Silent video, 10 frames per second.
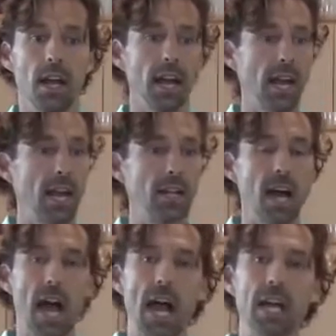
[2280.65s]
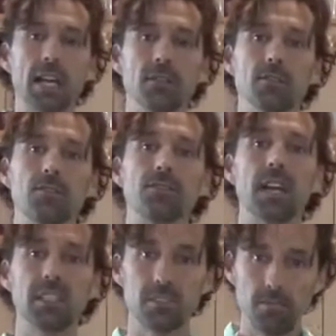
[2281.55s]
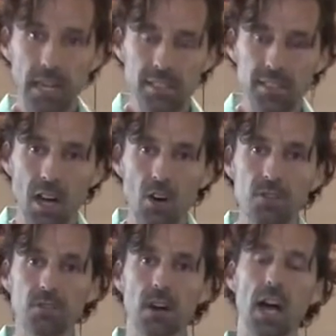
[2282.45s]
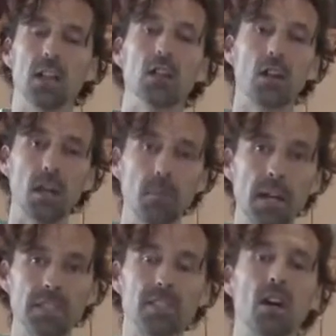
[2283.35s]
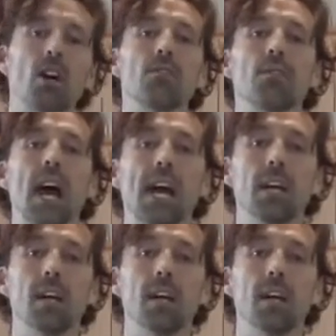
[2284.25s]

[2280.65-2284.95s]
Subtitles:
And I face myself, I look at myself, I